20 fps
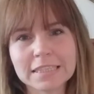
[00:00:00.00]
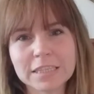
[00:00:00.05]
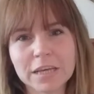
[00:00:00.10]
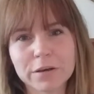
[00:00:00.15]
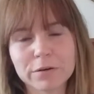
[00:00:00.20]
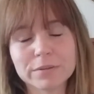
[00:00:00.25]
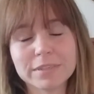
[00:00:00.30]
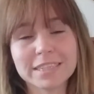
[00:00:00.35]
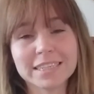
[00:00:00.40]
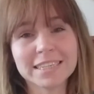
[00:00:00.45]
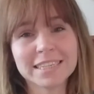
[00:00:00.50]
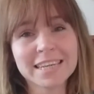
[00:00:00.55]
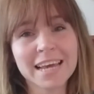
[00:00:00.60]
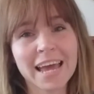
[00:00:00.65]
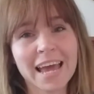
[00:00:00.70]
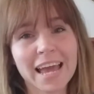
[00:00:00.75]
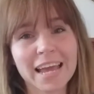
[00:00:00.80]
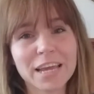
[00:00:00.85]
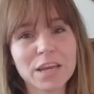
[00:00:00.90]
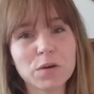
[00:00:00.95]
So
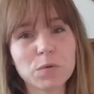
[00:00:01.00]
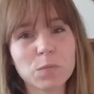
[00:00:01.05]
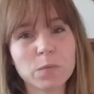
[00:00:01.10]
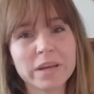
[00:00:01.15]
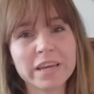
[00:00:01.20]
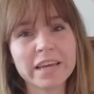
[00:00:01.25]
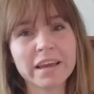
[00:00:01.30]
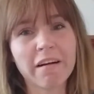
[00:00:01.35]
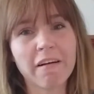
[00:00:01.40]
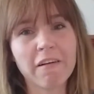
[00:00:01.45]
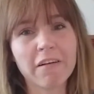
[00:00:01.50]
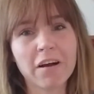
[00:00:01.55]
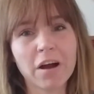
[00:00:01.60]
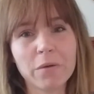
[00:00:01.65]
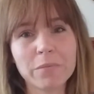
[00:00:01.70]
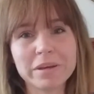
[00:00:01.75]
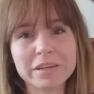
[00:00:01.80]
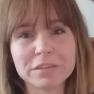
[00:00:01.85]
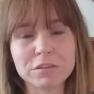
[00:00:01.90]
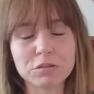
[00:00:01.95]
today we are
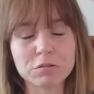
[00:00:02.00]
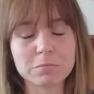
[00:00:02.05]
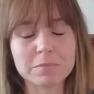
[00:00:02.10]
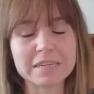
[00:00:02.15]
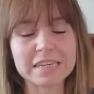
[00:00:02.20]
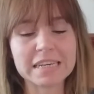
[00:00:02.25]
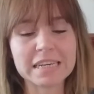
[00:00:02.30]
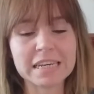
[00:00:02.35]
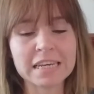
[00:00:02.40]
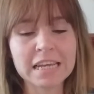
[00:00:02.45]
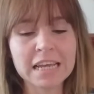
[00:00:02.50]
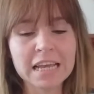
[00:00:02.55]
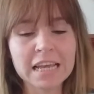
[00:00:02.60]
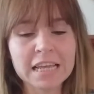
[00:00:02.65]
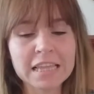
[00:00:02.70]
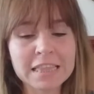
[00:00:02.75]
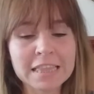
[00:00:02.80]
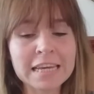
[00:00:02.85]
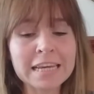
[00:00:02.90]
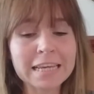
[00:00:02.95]
going to be
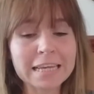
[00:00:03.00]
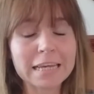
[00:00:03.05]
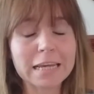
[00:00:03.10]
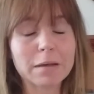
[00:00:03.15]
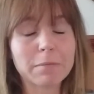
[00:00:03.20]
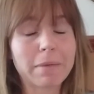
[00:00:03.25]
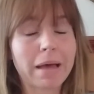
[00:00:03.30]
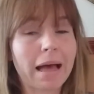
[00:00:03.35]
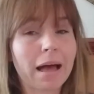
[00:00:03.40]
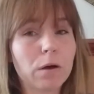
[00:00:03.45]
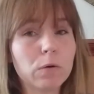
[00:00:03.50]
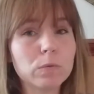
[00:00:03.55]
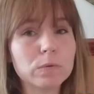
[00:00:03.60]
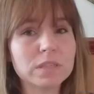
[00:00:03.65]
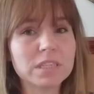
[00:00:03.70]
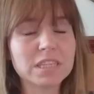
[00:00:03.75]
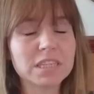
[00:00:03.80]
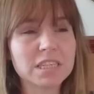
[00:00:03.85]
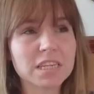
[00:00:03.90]
thinking about